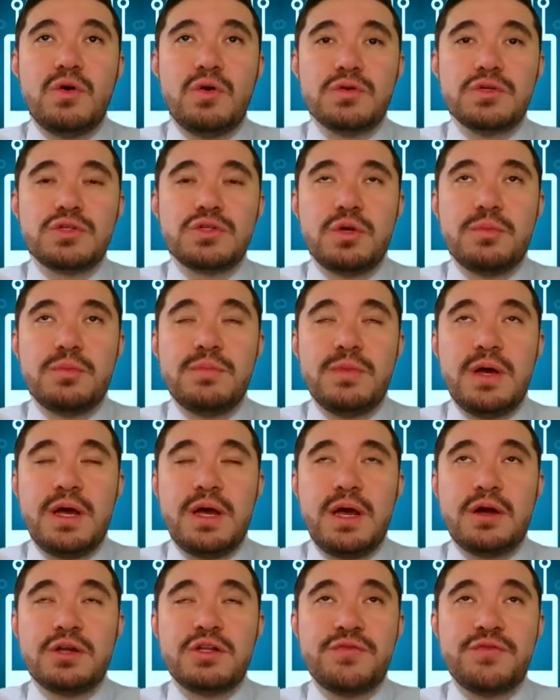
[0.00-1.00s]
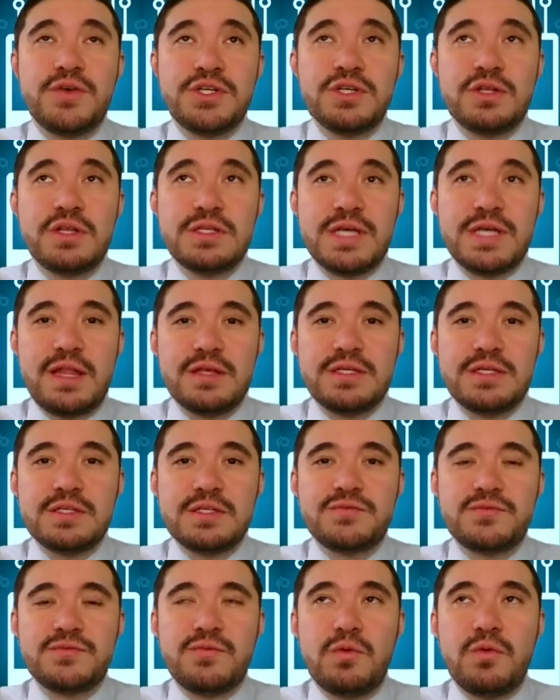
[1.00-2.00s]
also uh, artificial
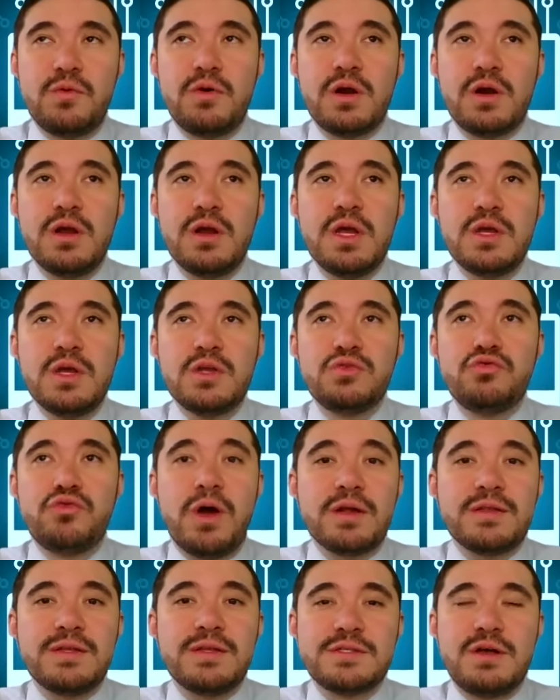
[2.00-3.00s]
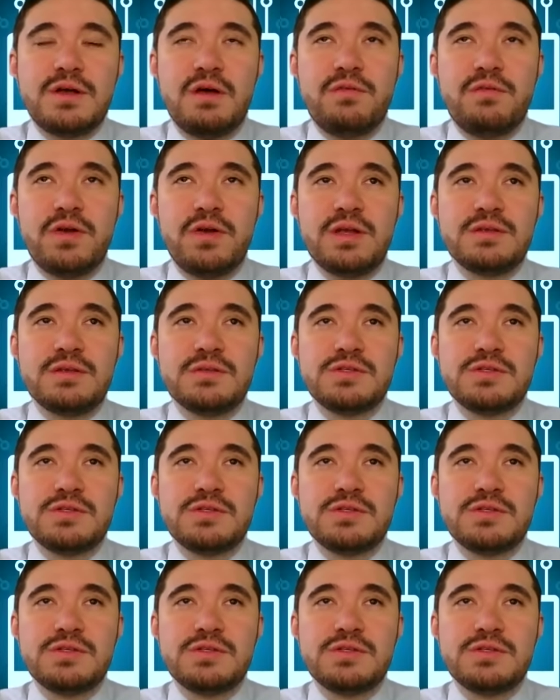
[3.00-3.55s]
intelligence for drug discovery.